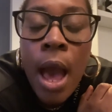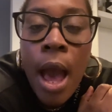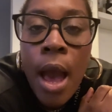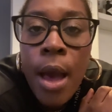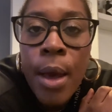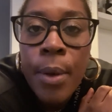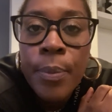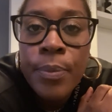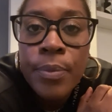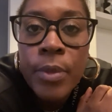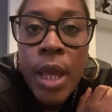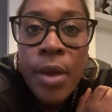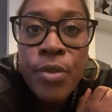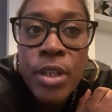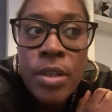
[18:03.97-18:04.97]

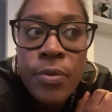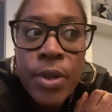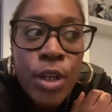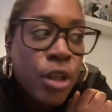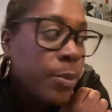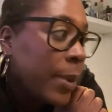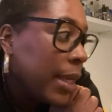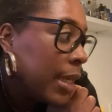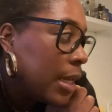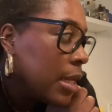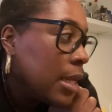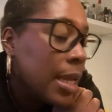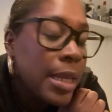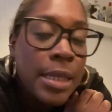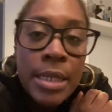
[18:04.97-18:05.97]
I've just finished
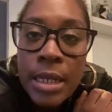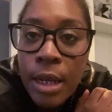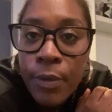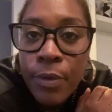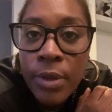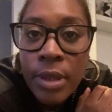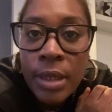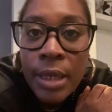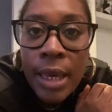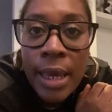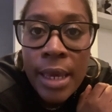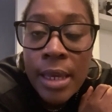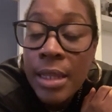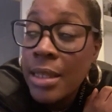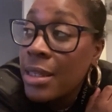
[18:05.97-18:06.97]
making dinner for the
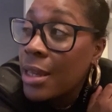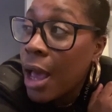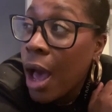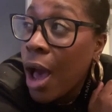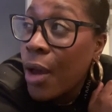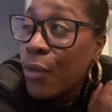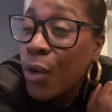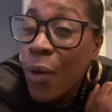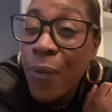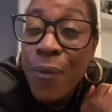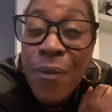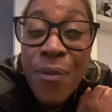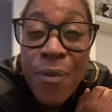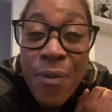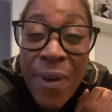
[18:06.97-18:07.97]
kids. I've got a
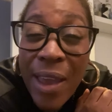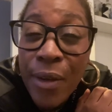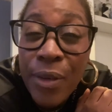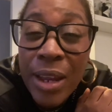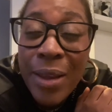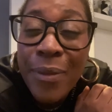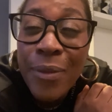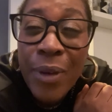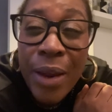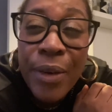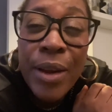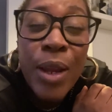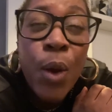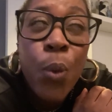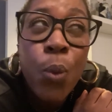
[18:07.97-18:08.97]
very,
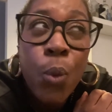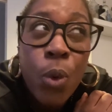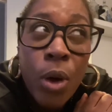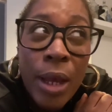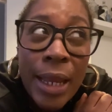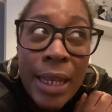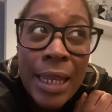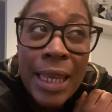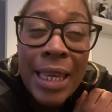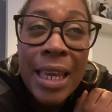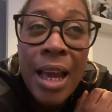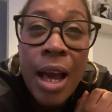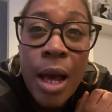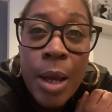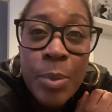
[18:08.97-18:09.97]
very
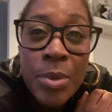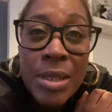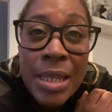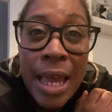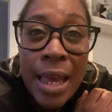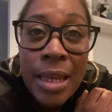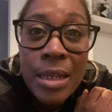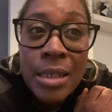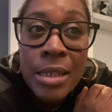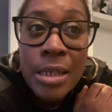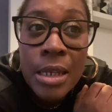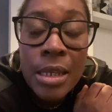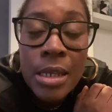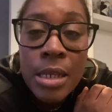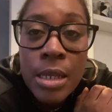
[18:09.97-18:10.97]
whiny, upset
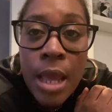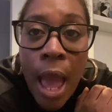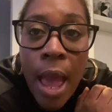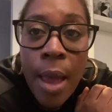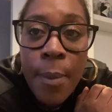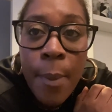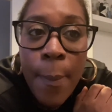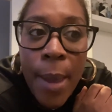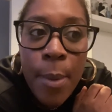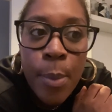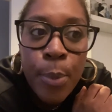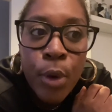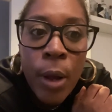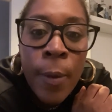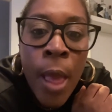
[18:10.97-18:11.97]
baby
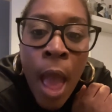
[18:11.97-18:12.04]
boy.